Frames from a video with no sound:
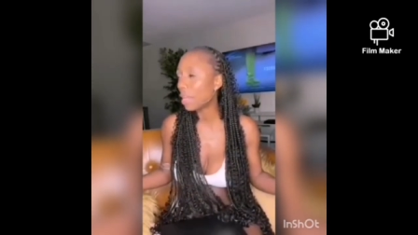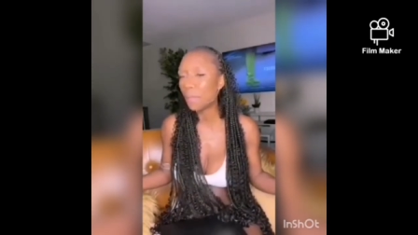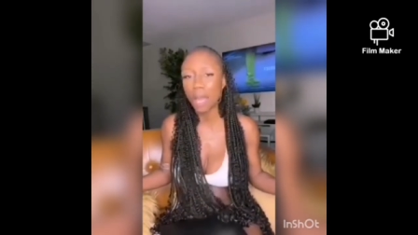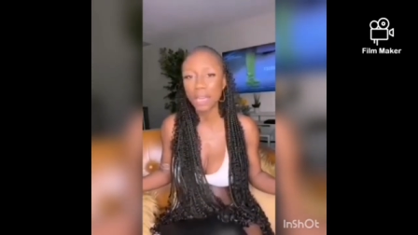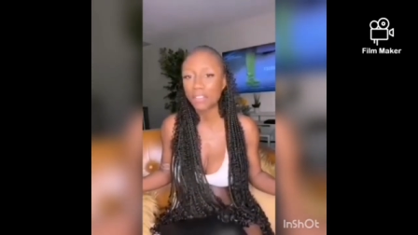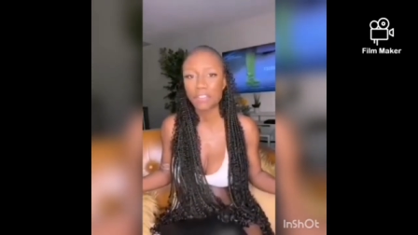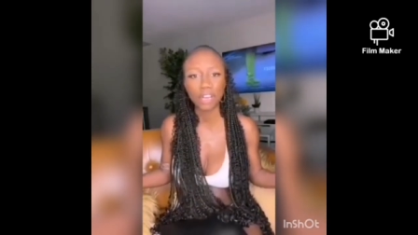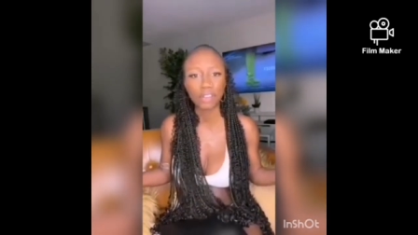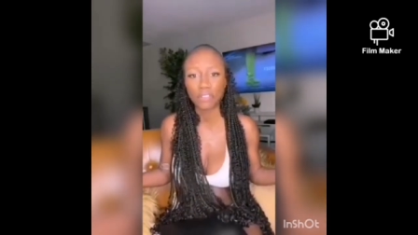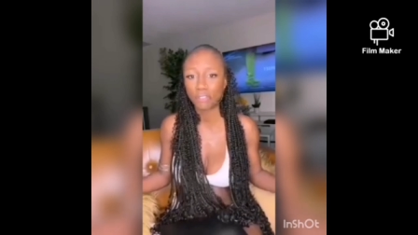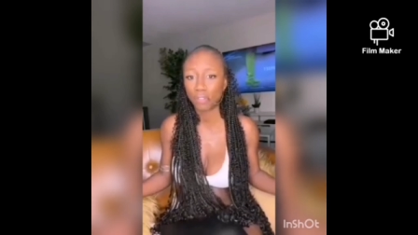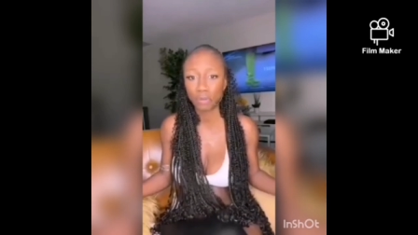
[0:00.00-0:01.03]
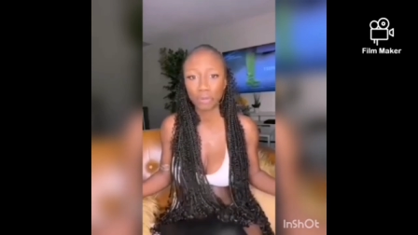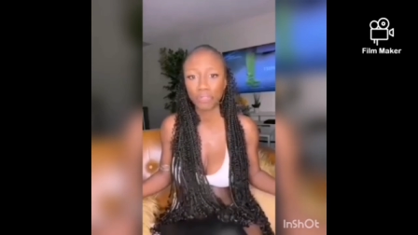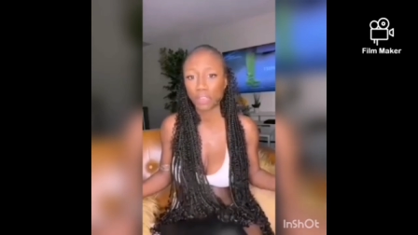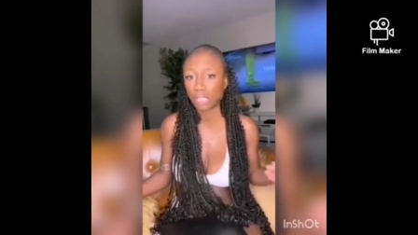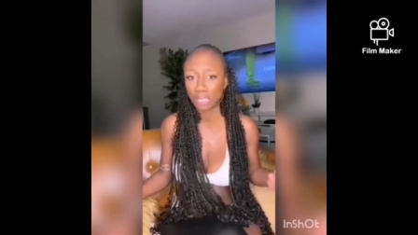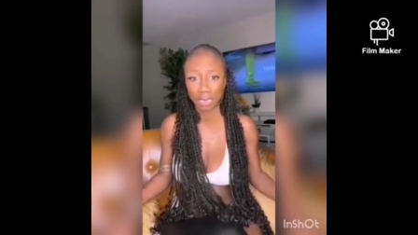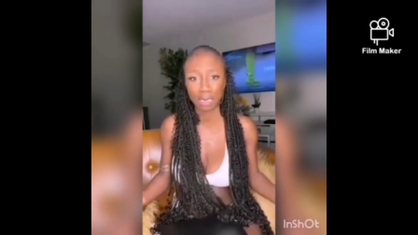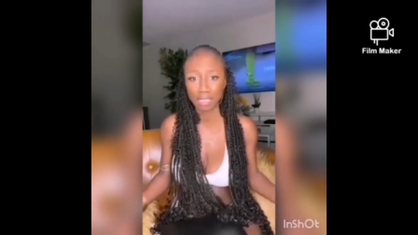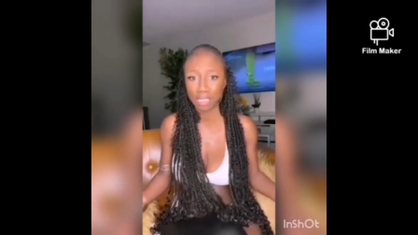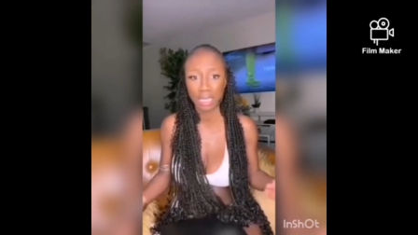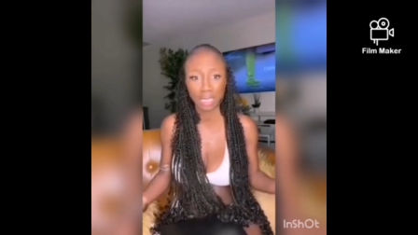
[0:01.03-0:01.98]
Money for the food, for the
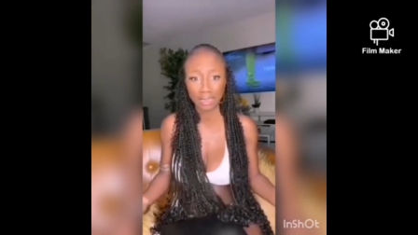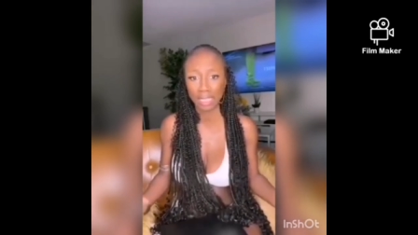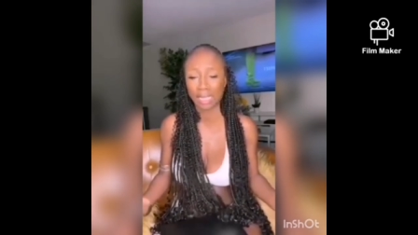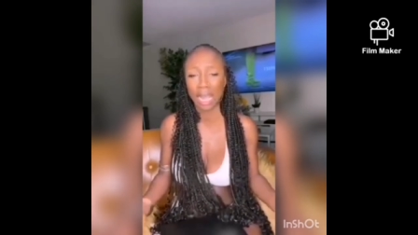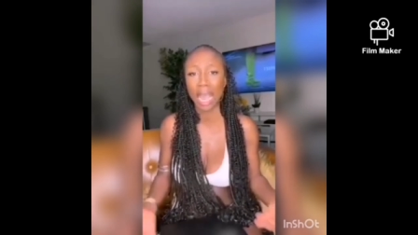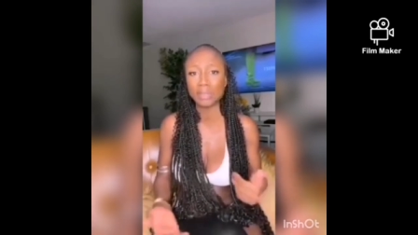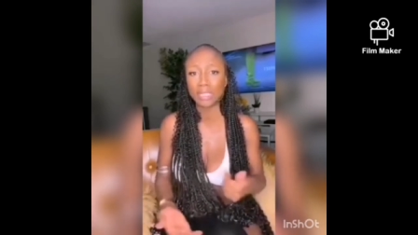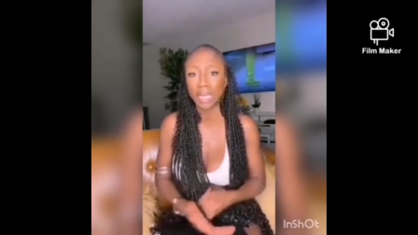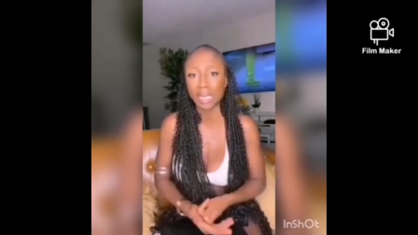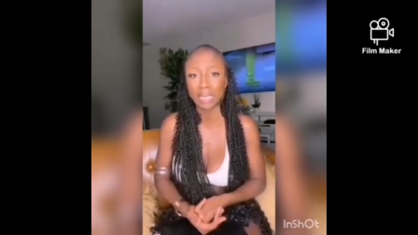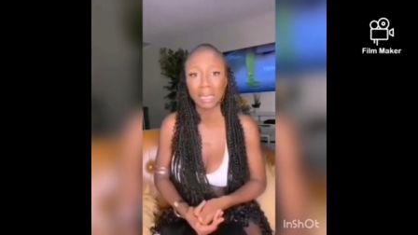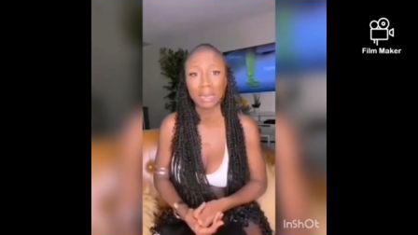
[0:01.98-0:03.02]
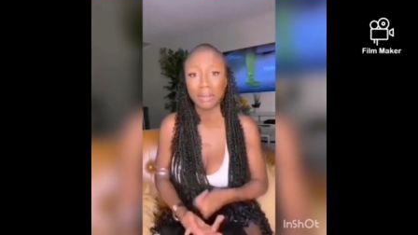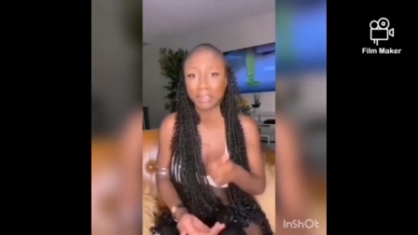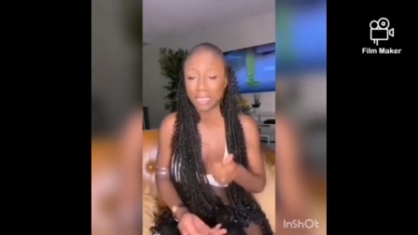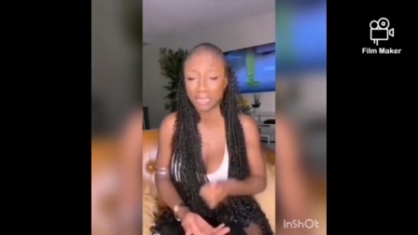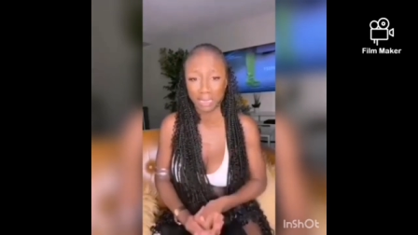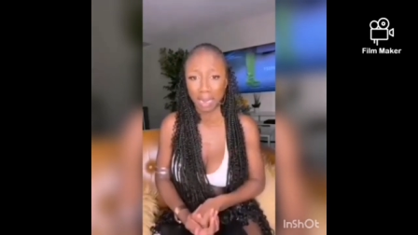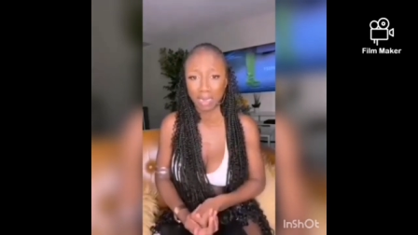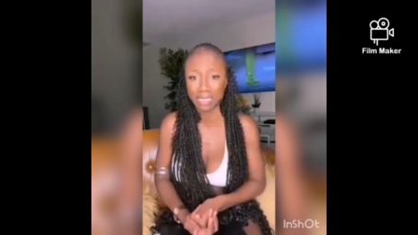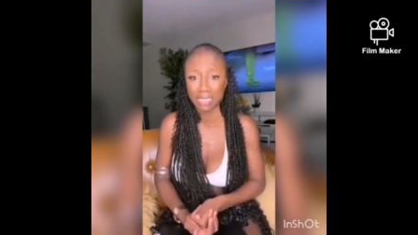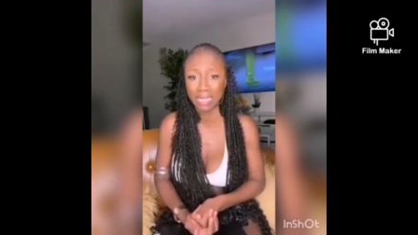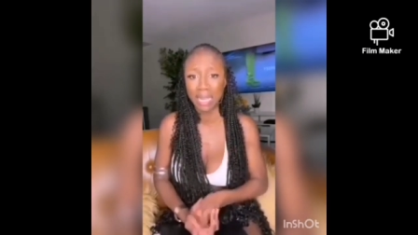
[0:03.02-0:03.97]
girls, nothing. I'm taking care of these
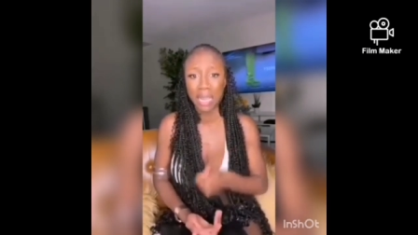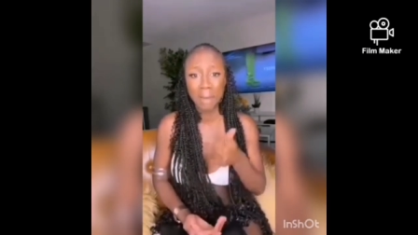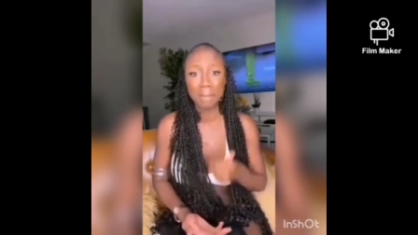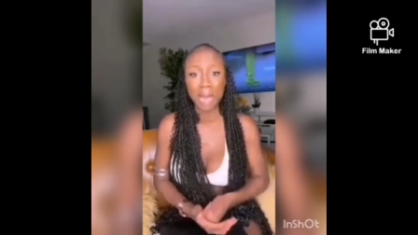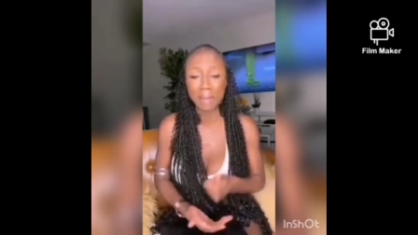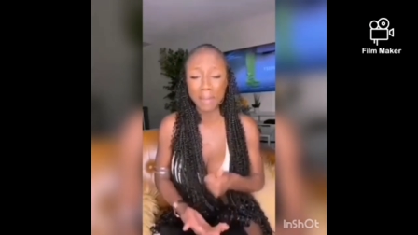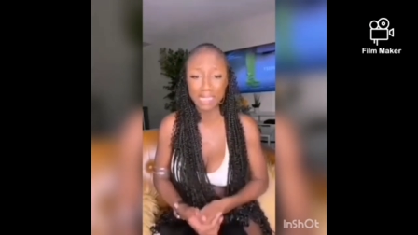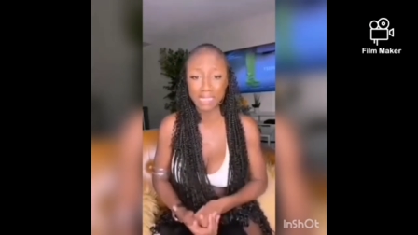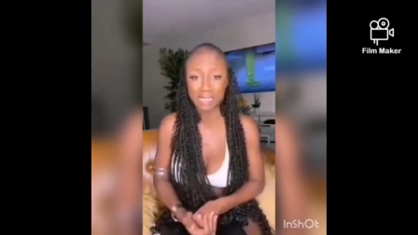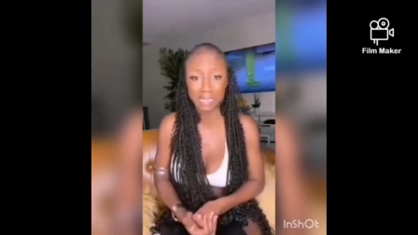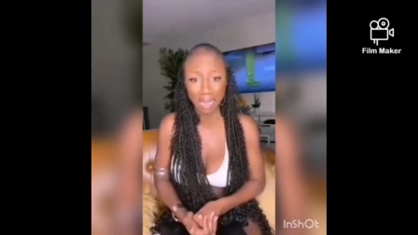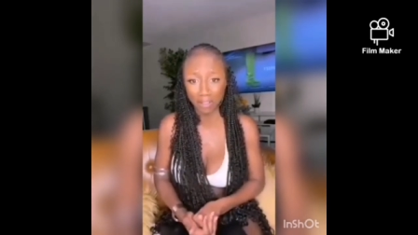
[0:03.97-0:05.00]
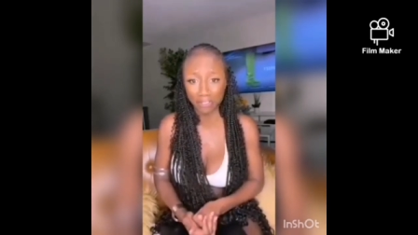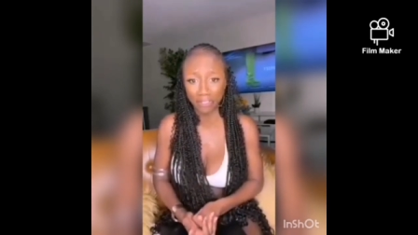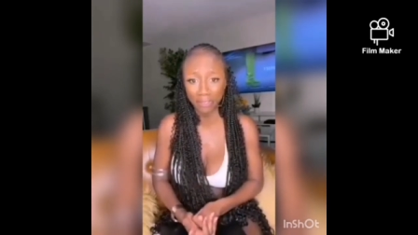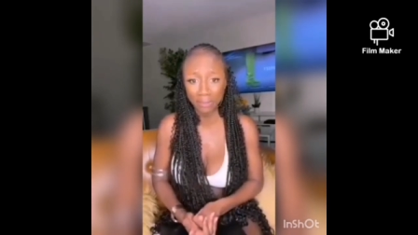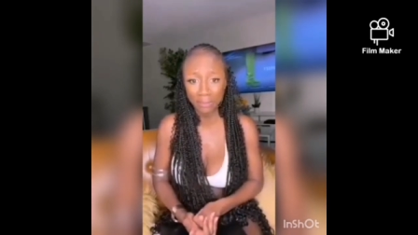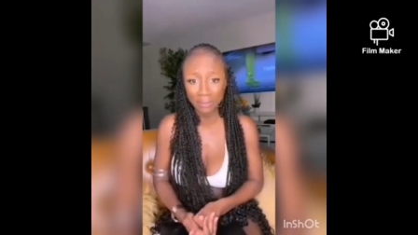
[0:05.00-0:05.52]
girls by myself.